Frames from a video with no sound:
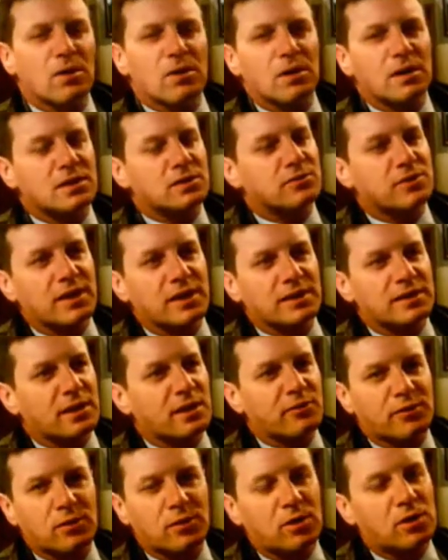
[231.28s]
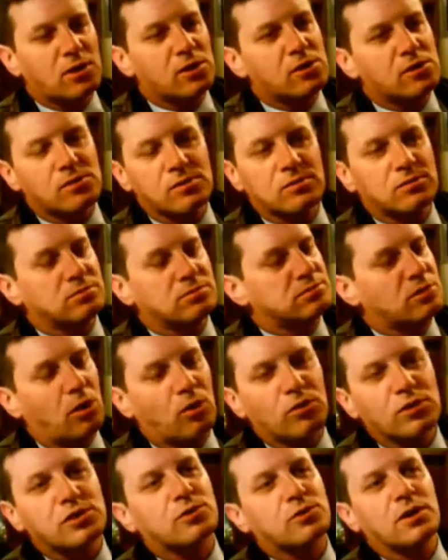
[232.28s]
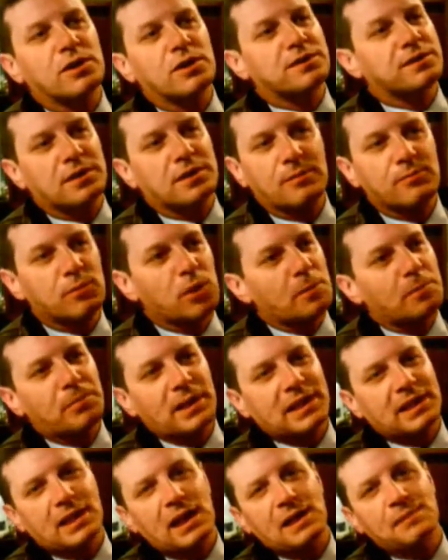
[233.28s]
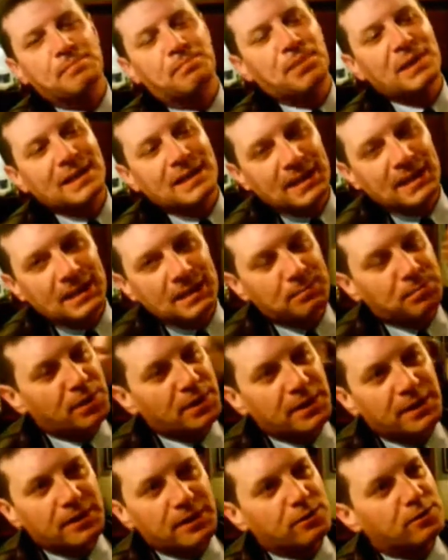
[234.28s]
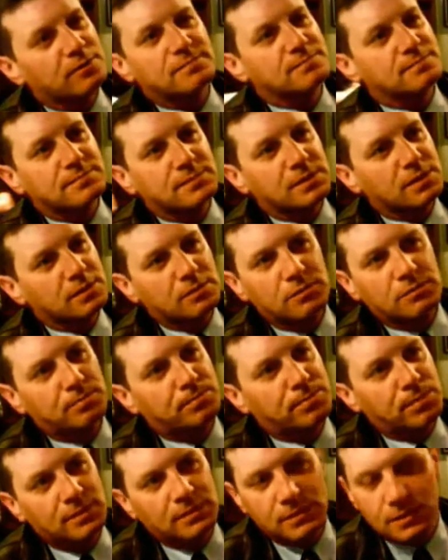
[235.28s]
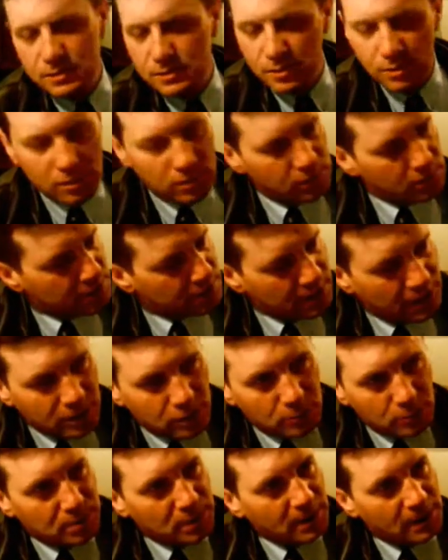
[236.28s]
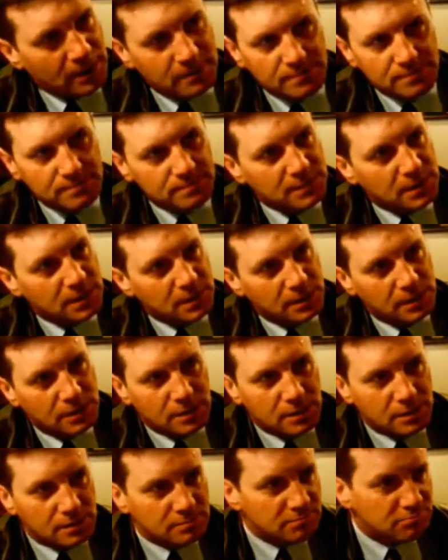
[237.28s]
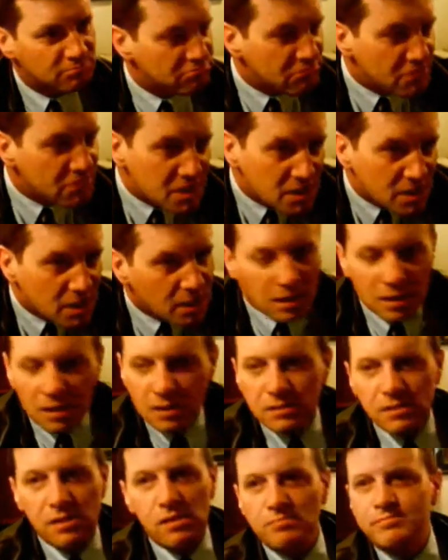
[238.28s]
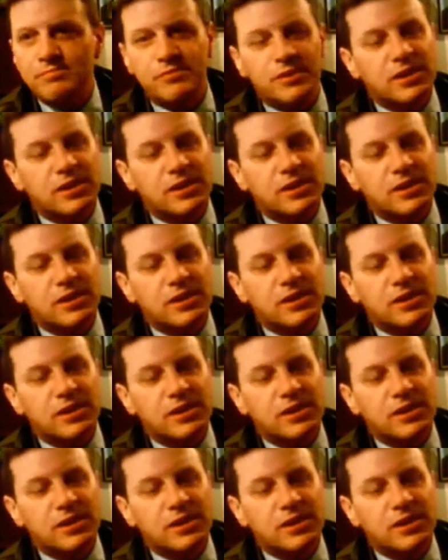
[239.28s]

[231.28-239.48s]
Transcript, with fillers: It will be impossible for me to separate Ross Miller, Peter Thompson and Stuart Chuckleton, who frankly guided this team to every success we have had.